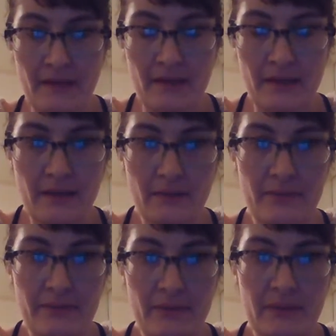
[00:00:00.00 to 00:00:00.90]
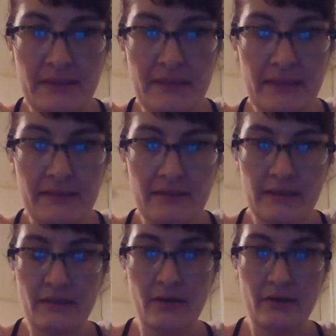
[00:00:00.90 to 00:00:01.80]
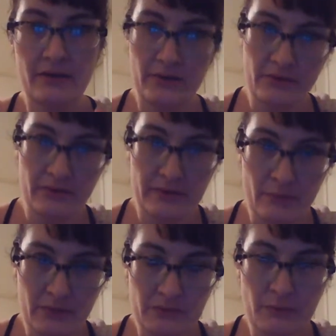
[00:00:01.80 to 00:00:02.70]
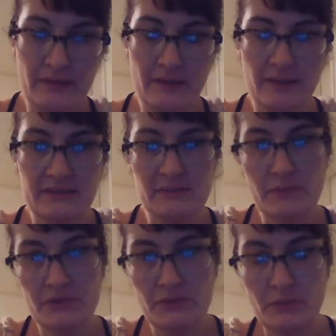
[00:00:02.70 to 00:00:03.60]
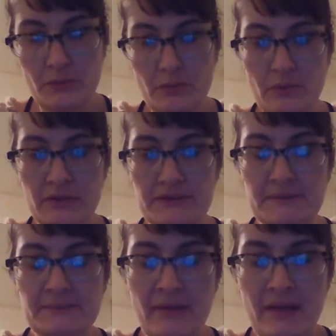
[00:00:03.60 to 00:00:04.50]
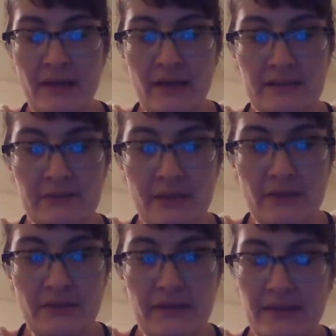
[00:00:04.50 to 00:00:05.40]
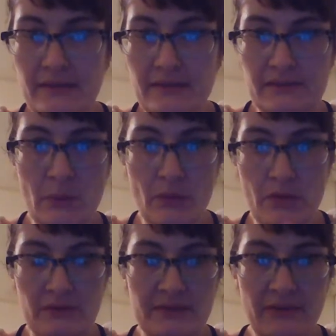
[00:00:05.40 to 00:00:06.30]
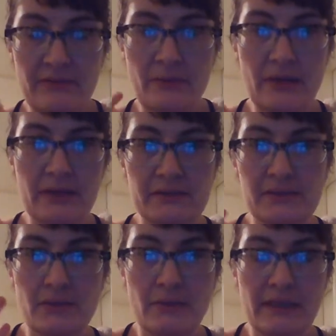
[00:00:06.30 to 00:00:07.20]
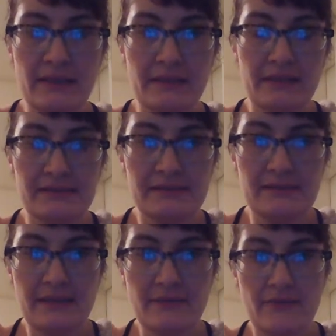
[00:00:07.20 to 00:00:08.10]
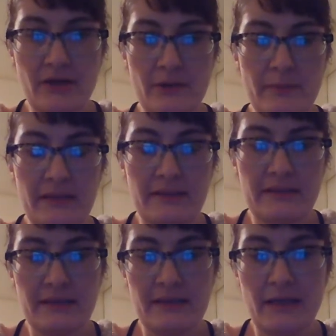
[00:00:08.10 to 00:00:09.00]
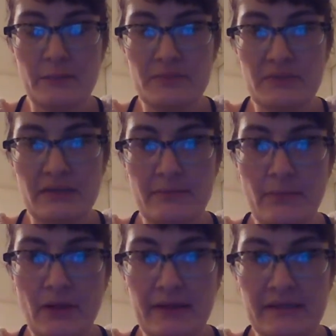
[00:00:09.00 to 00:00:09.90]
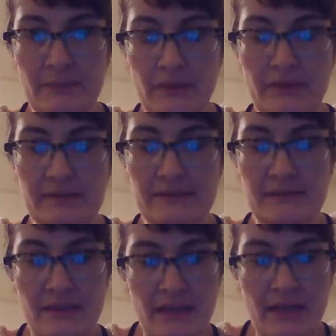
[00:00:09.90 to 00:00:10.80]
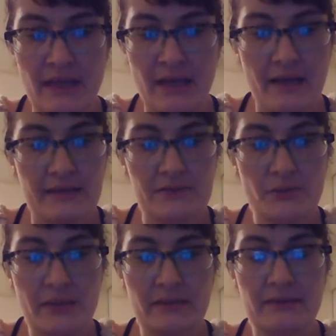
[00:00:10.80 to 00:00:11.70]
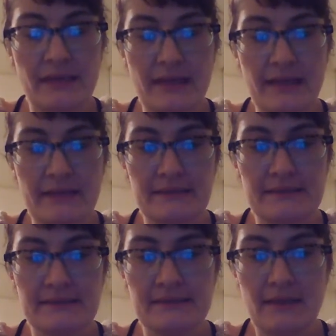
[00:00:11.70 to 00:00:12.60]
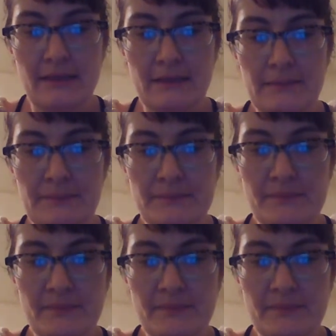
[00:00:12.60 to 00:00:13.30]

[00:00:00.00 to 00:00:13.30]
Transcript: um, the mundane, the our earthly world with the spiritual world. As well, the smoke goes everywhere, so it cleanses the environment, it helps embody spirits, as well as um,